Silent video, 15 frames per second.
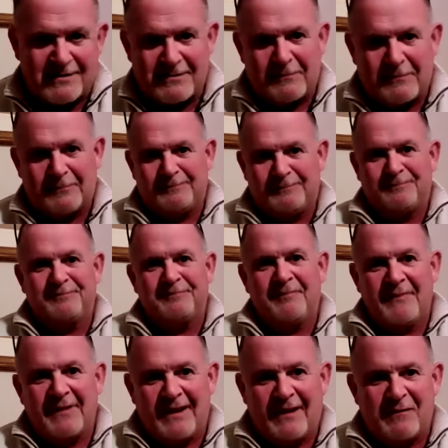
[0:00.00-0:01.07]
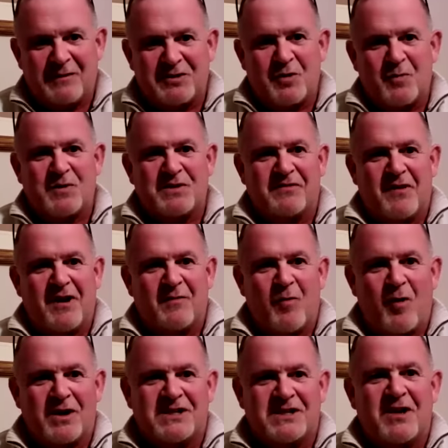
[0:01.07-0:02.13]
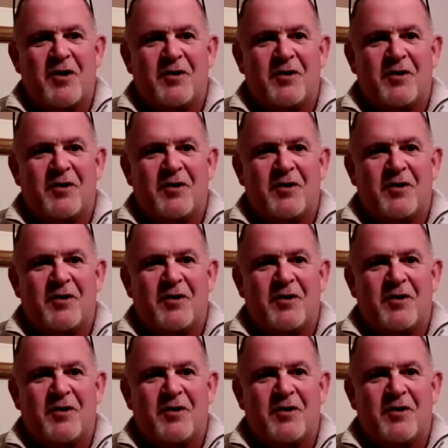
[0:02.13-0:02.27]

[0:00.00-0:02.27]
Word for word: So it was so much fun watching